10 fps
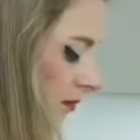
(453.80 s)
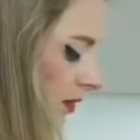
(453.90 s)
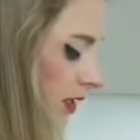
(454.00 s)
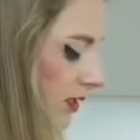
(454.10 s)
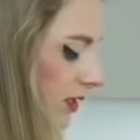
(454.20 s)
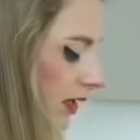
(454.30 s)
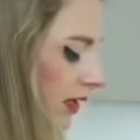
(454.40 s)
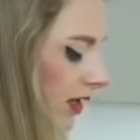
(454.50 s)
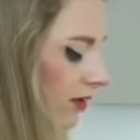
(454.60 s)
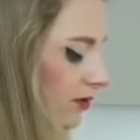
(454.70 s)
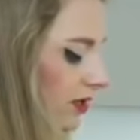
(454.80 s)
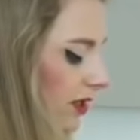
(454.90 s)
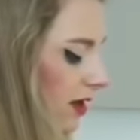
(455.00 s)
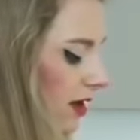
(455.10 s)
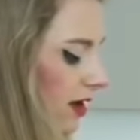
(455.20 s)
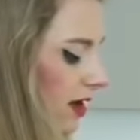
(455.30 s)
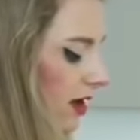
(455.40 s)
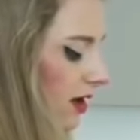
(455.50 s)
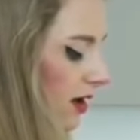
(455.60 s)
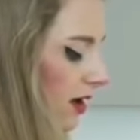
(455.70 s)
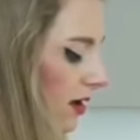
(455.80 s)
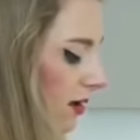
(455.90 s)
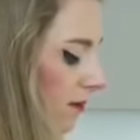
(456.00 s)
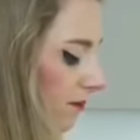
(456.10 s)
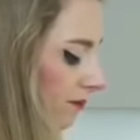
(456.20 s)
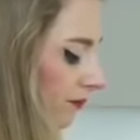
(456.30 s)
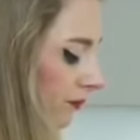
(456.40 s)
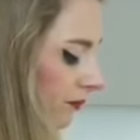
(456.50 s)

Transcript: because it leaves the